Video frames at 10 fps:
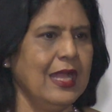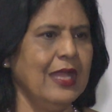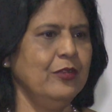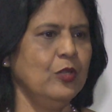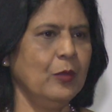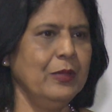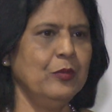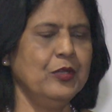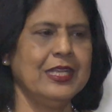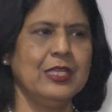I will not be
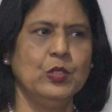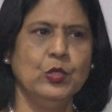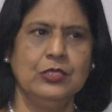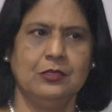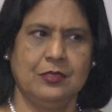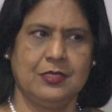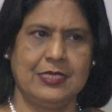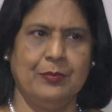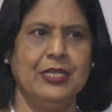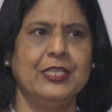able to get good
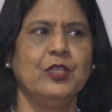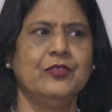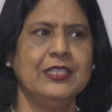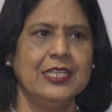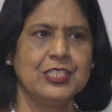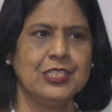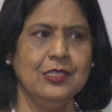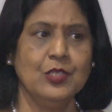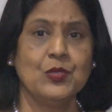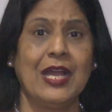stability of the
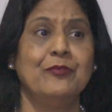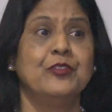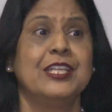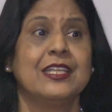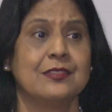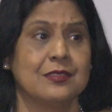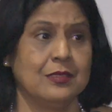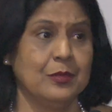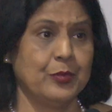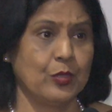denture, so I have to take
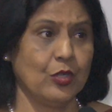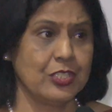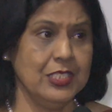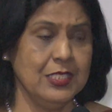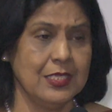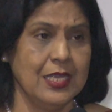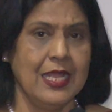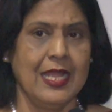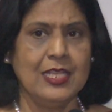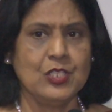certain precautions.
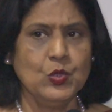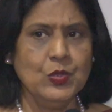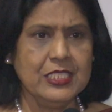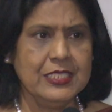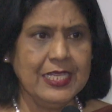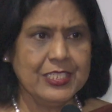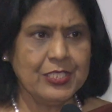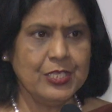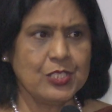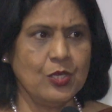As soon as the
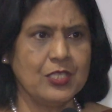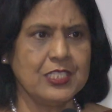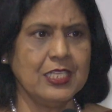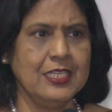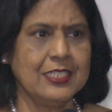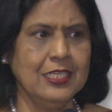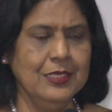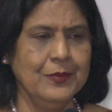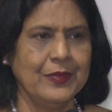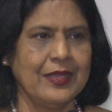denture dislodges a
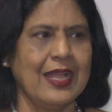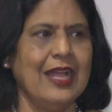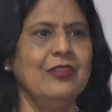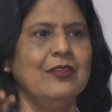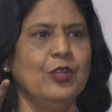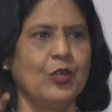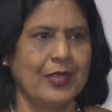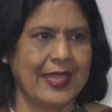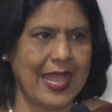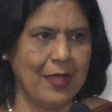little, I will have a lot
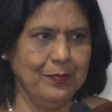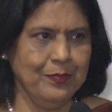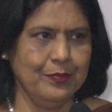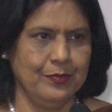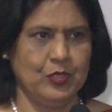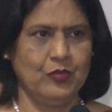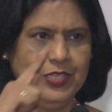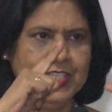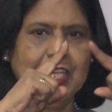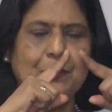of gap, the
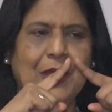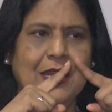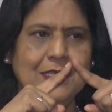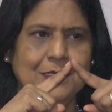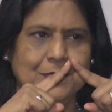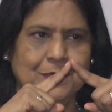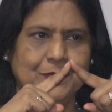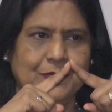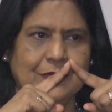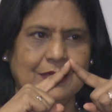V-shaped palate,
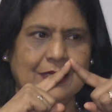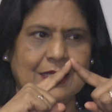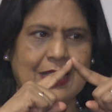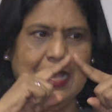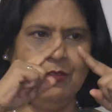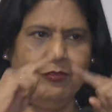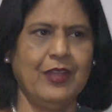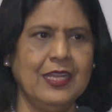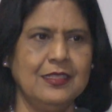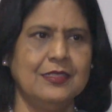I will
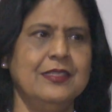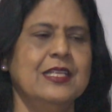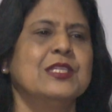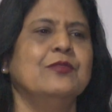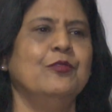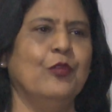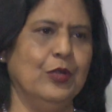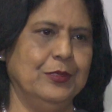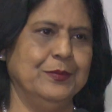find that the denture will fall.